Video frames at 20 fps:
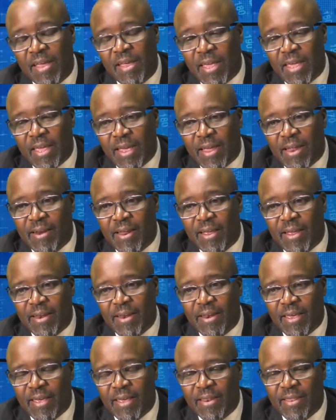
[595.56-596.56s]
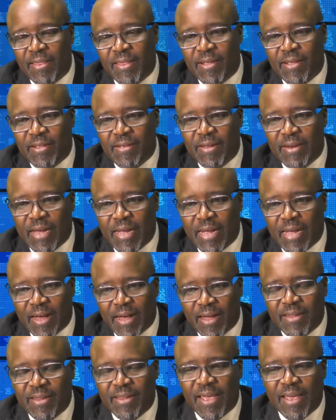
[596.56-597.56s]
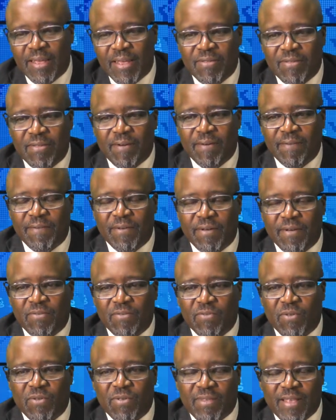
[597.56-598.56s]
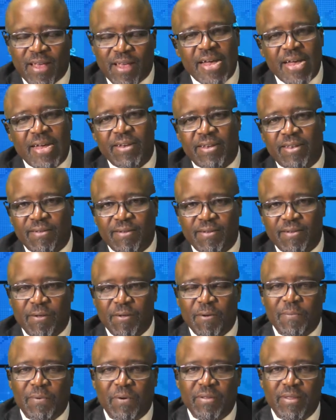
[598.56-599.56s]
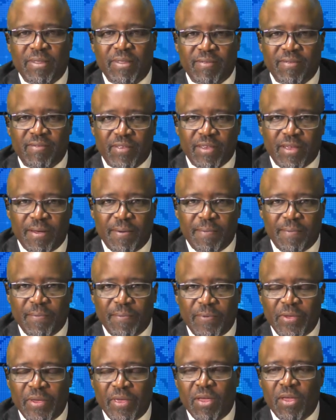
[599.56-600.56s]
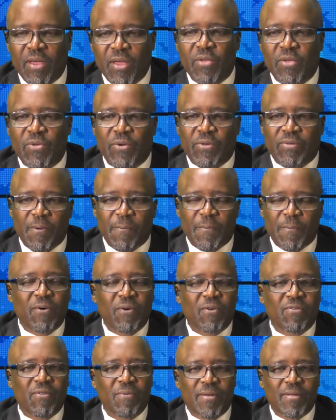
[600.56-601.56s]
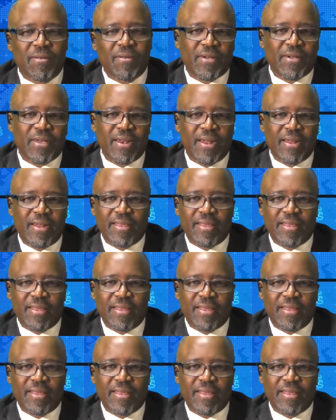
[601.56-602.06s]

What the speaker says: In the context of societal Ubuntism, you're supposed to be looking at